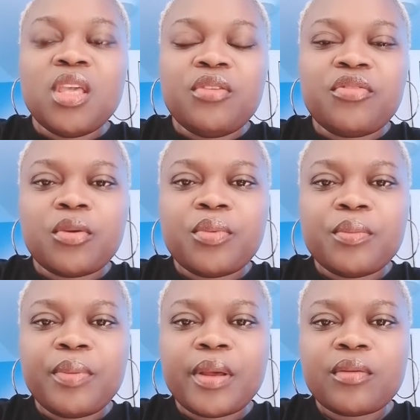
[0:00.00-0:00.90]
If you have
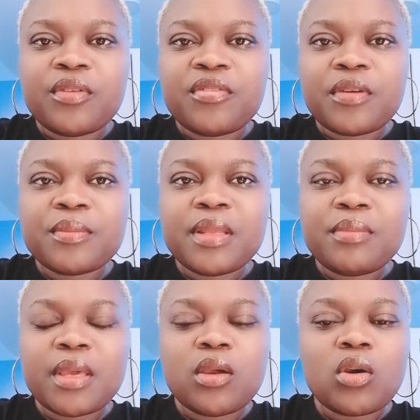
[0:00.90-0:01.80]
been part of the family,
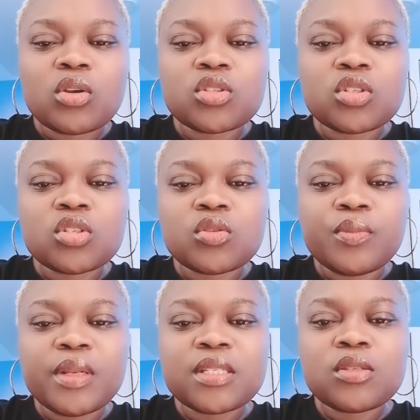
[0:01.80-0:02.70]
may God continue to
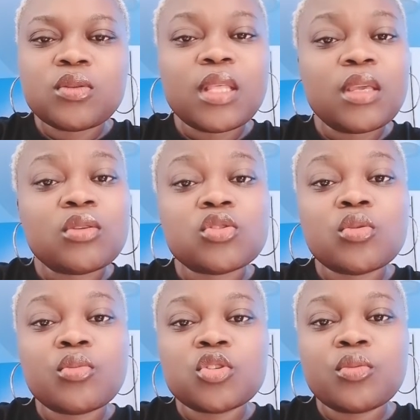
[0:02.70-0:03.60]
bless you. Thank you so
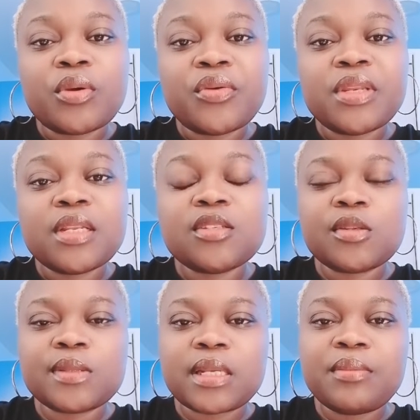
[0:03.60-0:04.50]
much, my returning
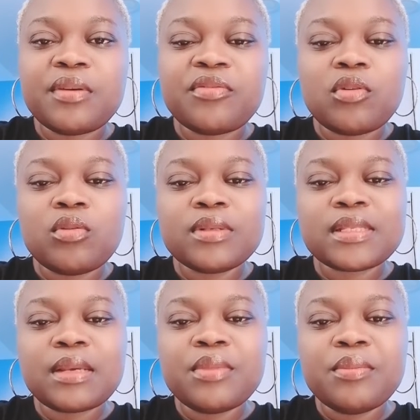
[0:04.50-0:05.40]
subscriber, for always
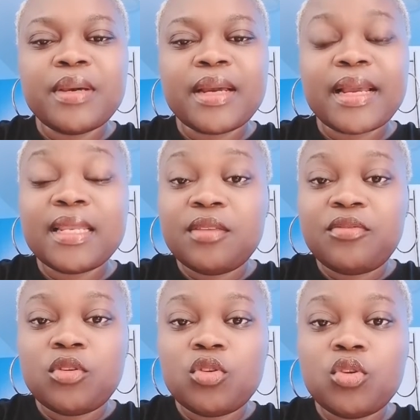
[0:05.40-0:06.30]
coming back. And
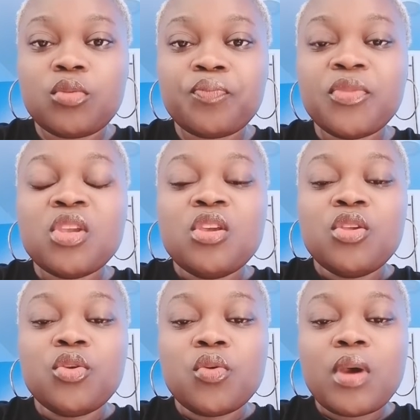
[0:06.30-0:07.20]
if you're new,
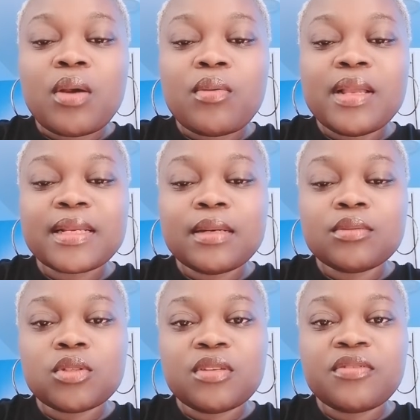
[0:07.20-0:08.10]
you are welcome
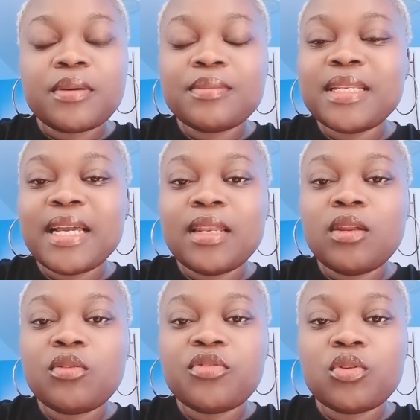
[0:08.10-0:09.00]
to the family. I
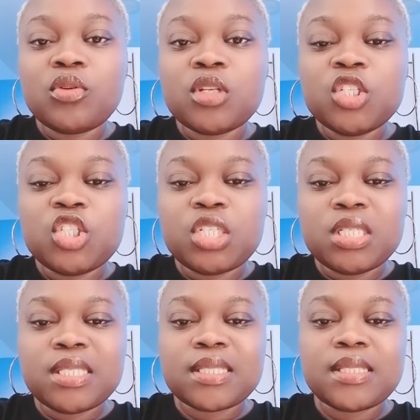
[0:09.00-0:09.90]
love you all in
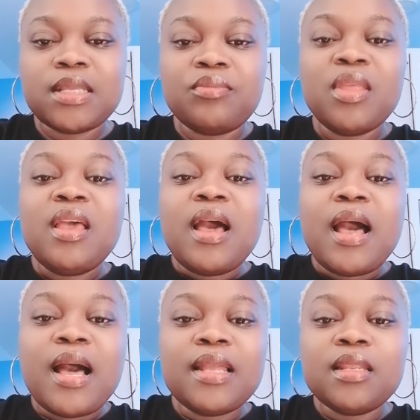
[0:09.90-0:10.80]
Jesus' name.
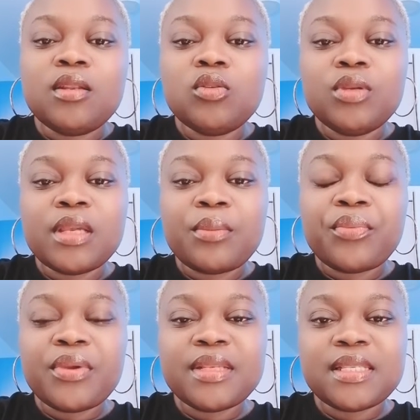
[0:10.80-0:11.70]
Hallelujah.
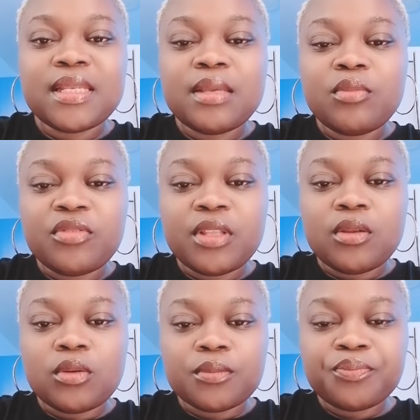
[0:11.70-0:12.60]
Praise the name of the
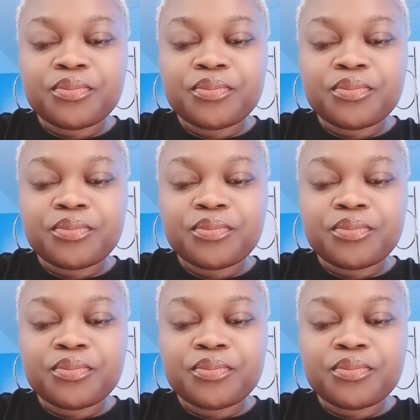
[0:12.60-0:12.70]
Lord.